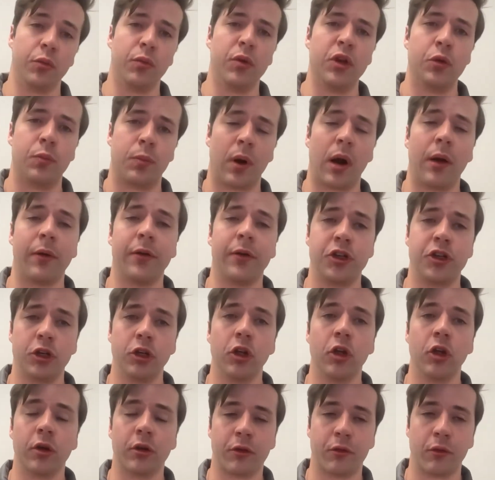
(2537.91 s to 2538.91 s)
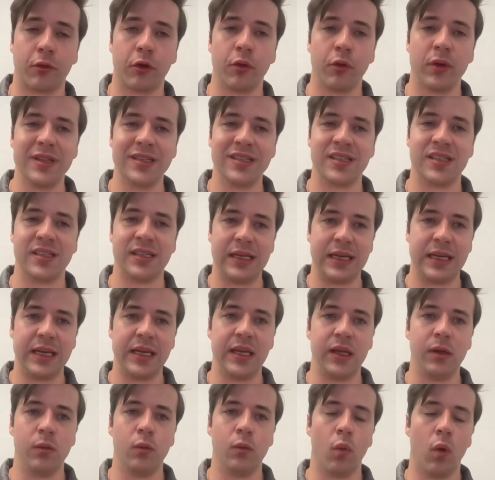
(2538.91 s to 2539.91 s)
you probably should look through and
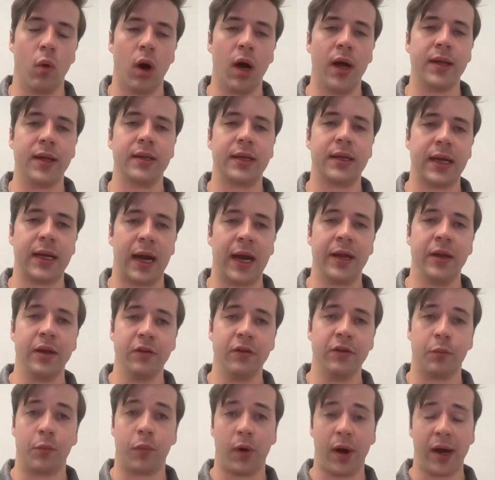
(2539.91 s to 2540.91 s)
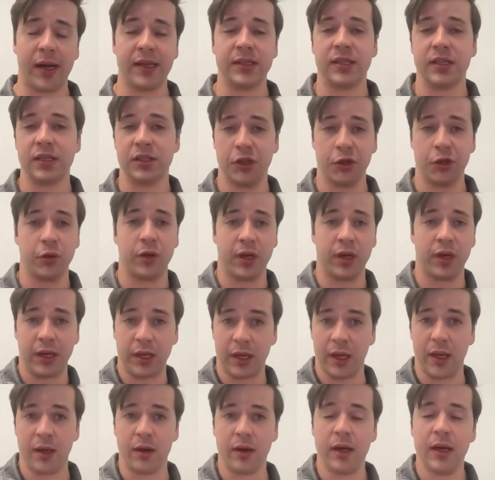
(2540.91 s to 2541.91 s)
see what kind of prices you can
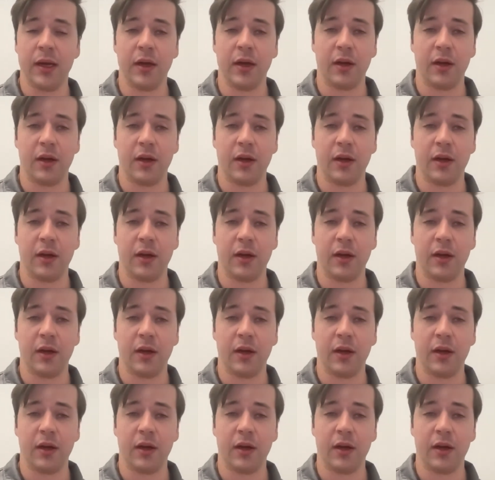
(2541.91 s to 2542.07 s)
get